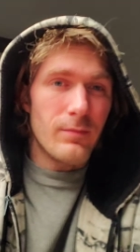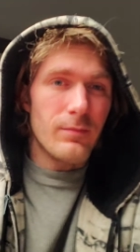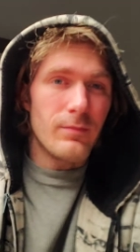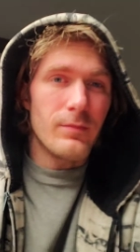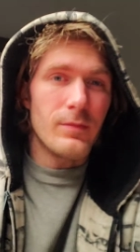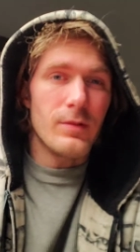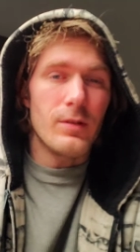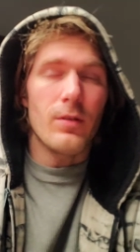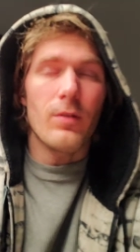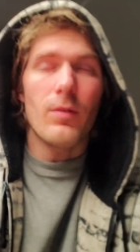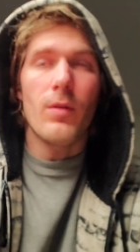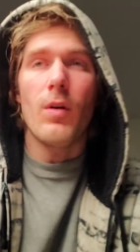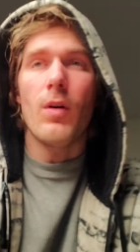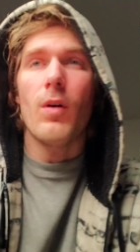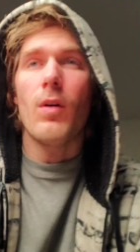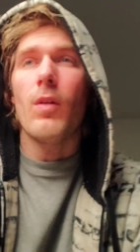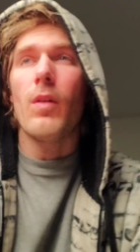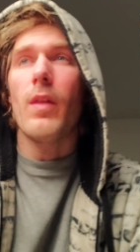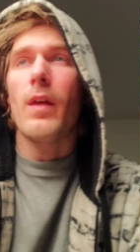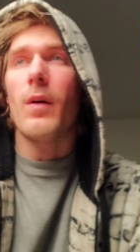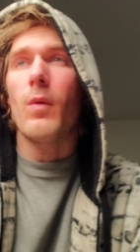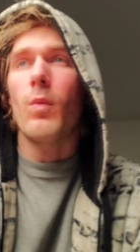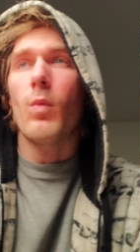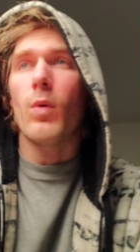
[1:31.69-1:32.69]
you know all
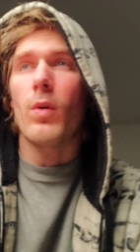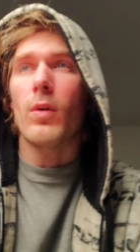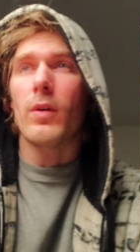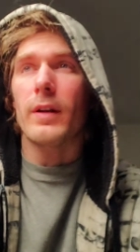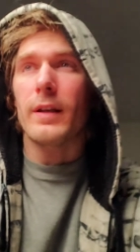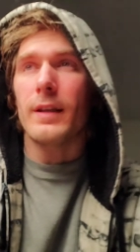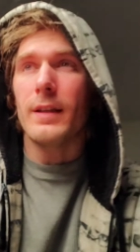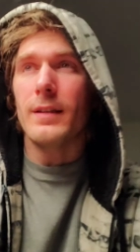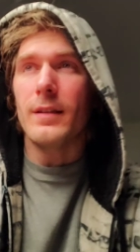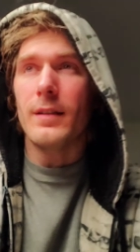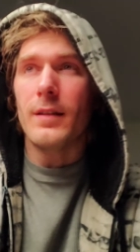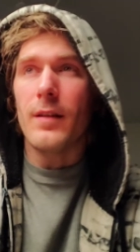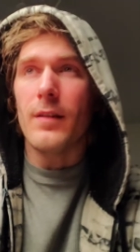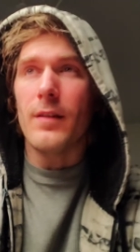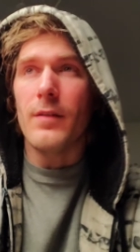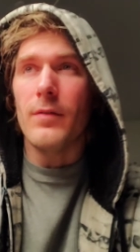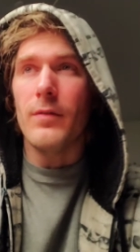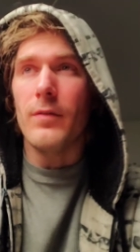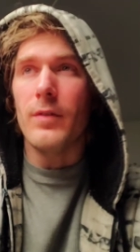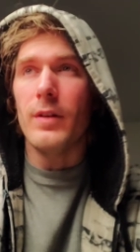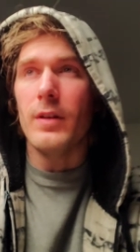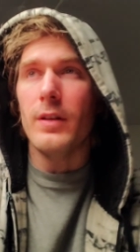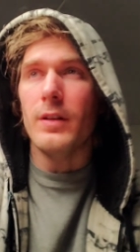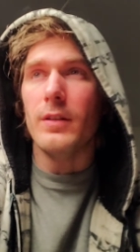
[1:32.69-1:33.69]
that work into the
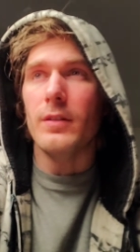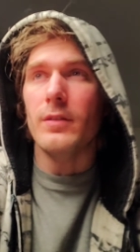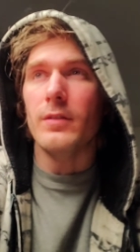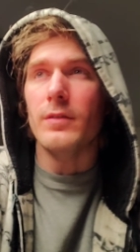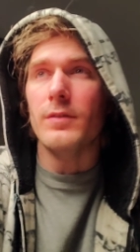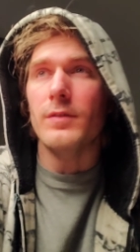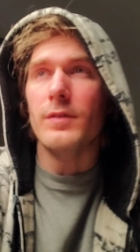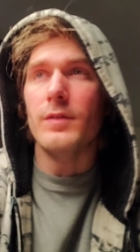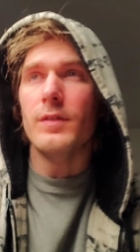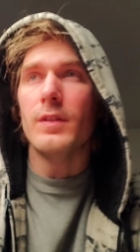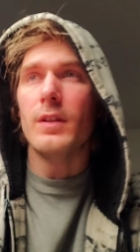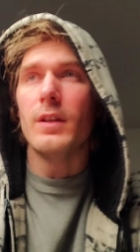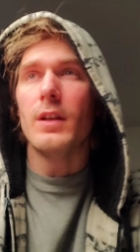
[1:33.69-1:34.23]
videos,